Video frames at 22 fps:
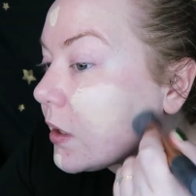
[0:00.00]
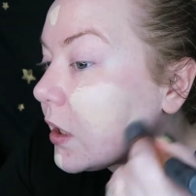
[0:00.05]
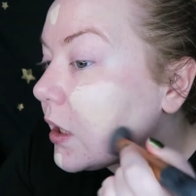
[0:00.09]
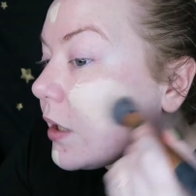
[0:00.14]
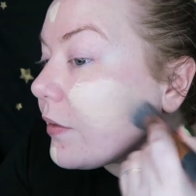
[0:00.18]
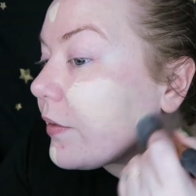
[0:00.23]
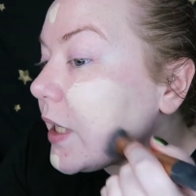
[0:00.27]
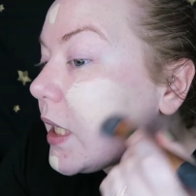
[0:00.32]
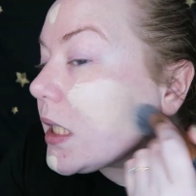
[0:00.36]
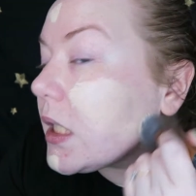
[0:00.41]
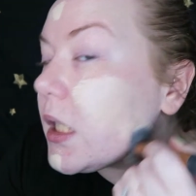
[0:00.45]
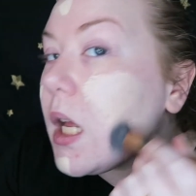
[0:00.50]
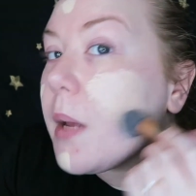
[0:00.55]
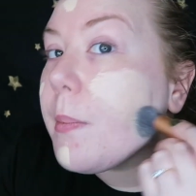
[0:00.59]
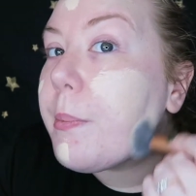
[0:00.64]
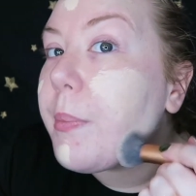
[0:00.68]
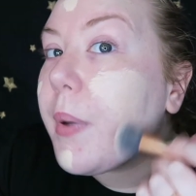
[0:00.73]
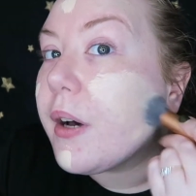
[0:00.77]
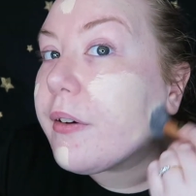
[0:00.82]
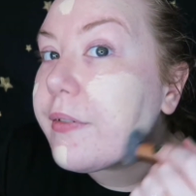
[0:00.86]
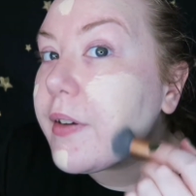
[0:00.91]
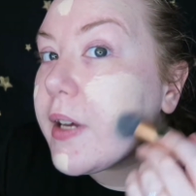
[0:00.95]
So the reason I
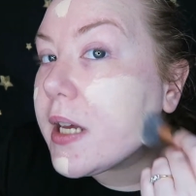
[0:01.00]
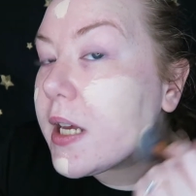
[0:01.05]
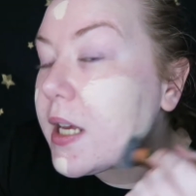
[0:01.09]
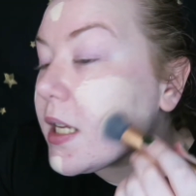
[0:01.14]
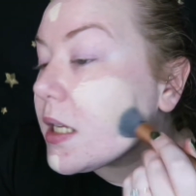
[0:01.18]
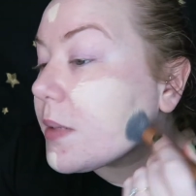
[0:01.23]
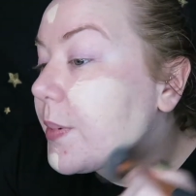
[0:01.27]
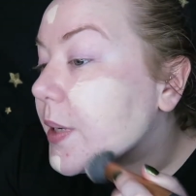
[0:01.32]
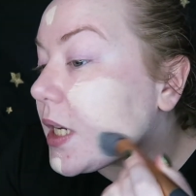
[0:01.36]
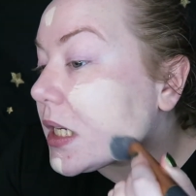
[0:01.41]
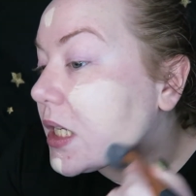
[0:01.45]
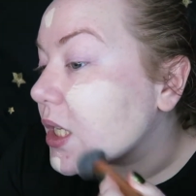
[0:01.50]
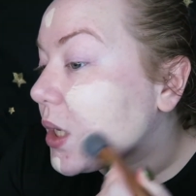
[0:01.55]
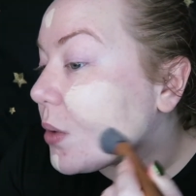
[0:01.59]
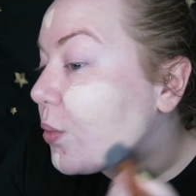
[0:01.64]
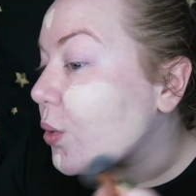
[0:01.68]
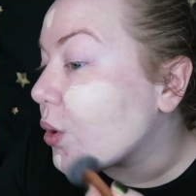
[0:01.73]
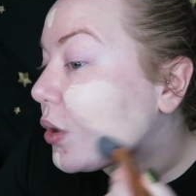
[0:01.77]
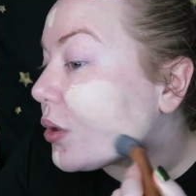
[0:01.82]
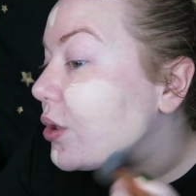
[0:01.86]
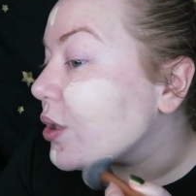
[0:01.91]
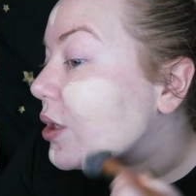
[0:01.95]
buff it is because I
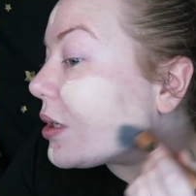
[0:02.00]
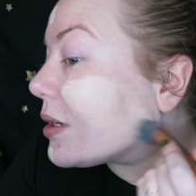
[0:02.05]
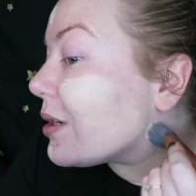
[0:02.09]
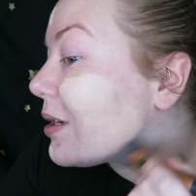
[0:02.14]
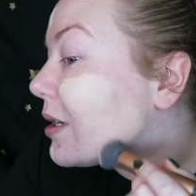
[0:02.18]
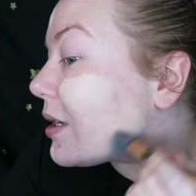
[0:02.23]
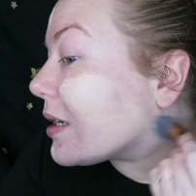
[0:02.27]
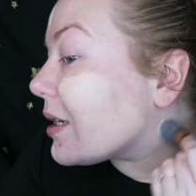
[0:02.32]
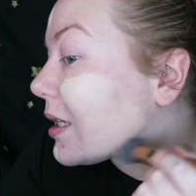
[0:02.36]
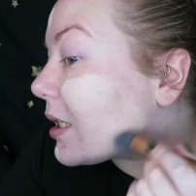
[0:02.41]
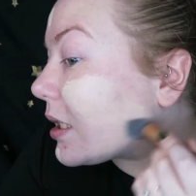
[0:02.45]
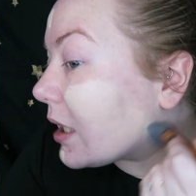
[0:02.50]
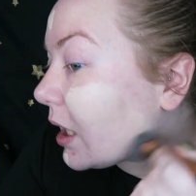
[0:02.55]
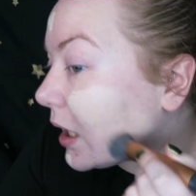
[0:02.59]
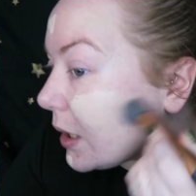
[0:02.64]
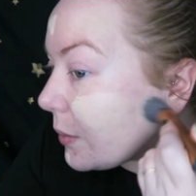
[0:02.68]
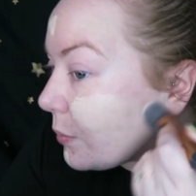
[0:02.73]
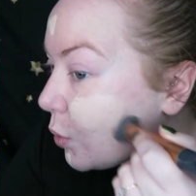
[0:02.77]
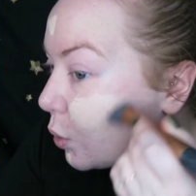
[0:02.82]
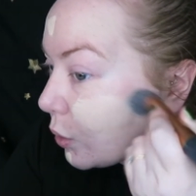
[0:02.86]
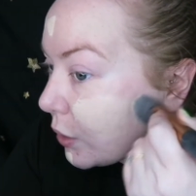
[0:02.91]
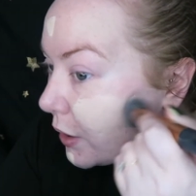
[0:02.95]
want a
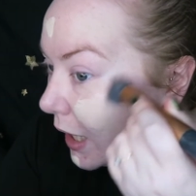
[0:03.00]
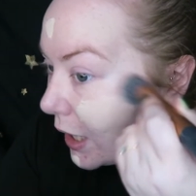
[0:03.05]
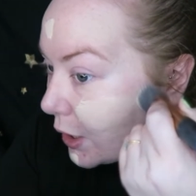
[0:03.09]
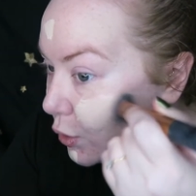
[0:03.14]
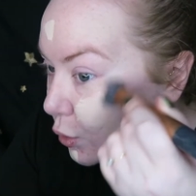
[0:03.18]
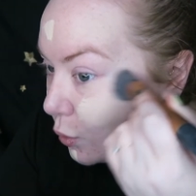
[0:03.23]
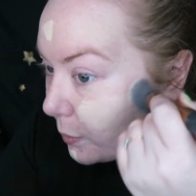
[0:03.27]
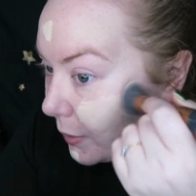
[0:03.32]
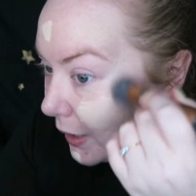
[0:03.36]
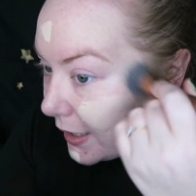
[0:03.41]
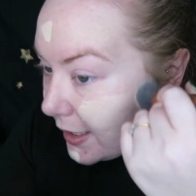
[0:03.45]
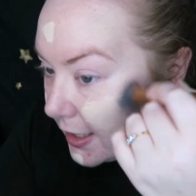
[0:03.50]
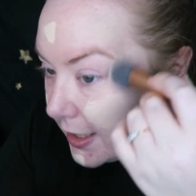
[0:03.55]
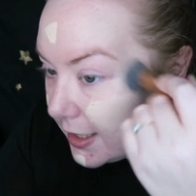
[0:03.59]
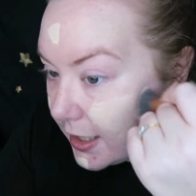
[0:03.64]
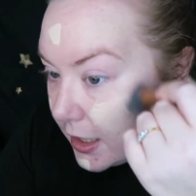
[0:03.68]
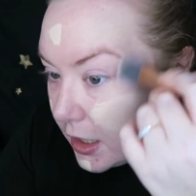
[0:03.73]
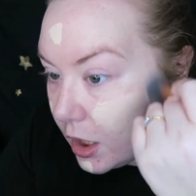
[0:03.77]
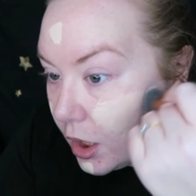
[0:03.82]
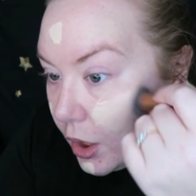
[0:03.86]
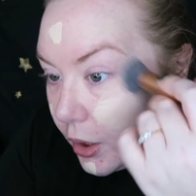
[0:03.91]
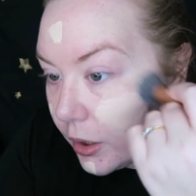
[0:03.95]
slightly more natural blended
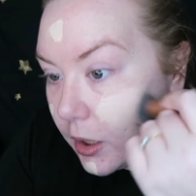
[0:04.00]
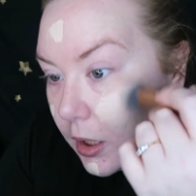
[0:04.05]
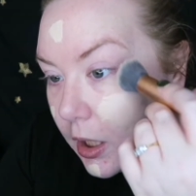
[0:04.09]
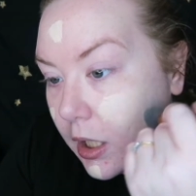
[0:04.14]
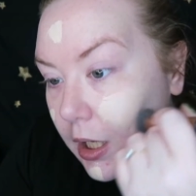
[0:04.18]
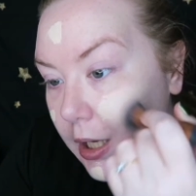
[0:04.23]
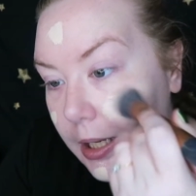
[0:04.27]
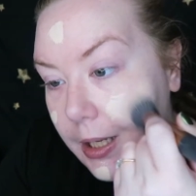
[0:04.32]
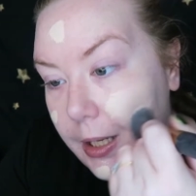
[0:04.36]
in look.